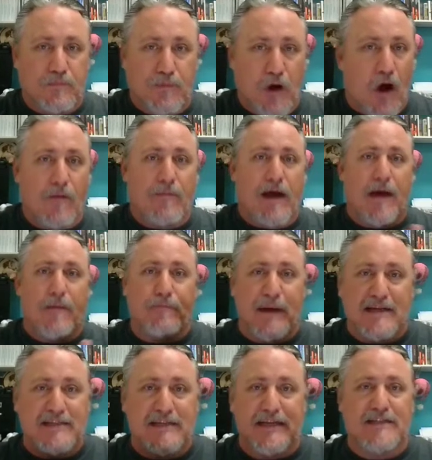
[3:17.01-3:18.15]
combat,
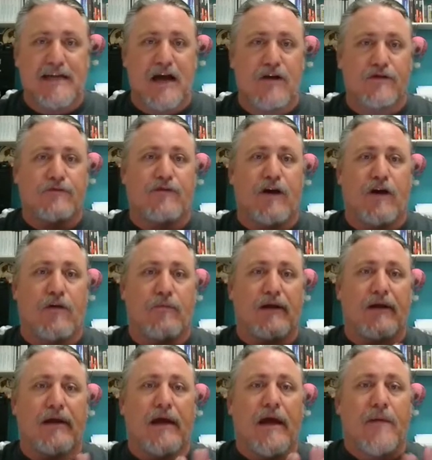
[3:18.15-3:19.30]
basic town
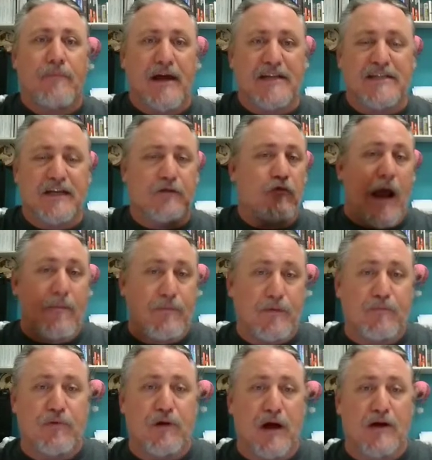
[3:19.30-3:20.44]
development, basic
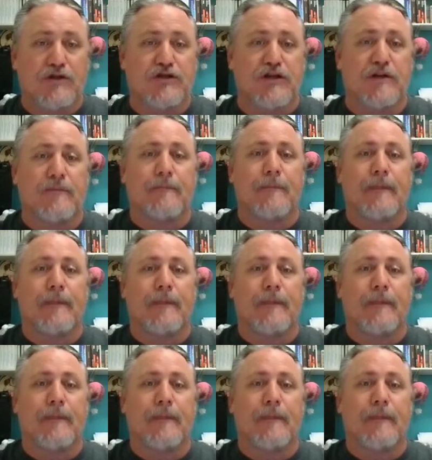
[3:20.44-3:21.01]
rapid production.